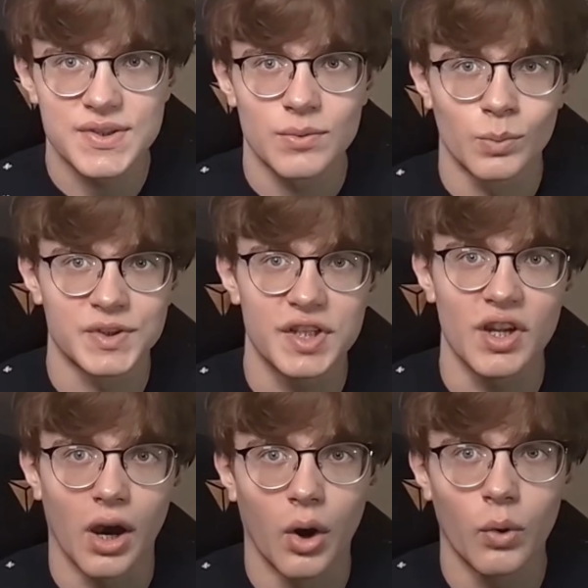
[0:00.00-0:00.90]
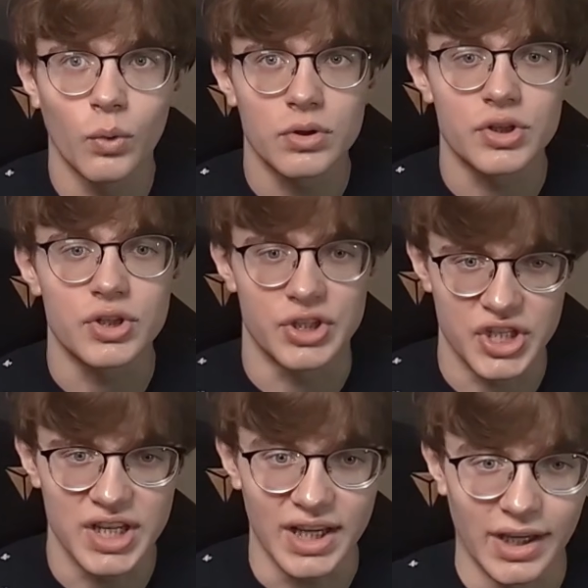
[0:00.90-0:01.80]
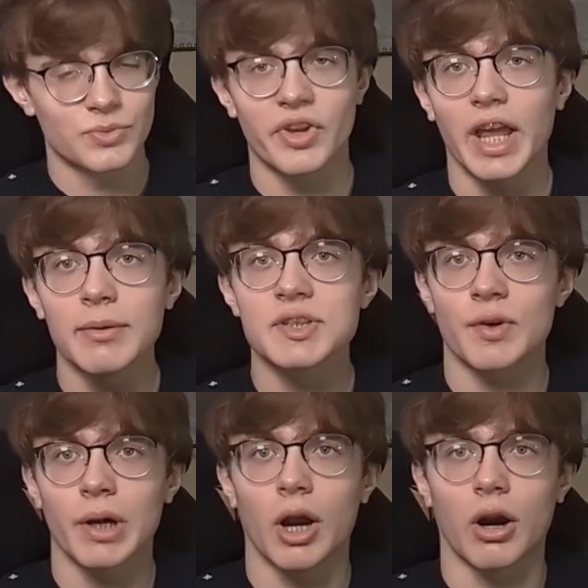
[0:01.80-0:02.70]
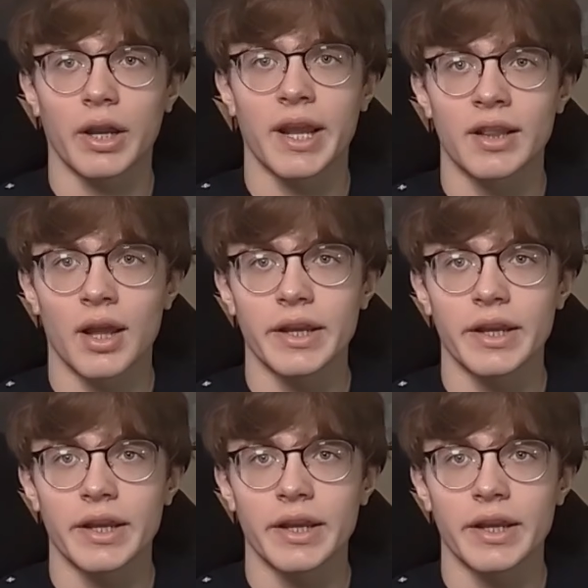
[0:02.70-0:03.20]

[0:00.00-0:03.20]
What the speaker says: was the OG. The game is very arcade-like.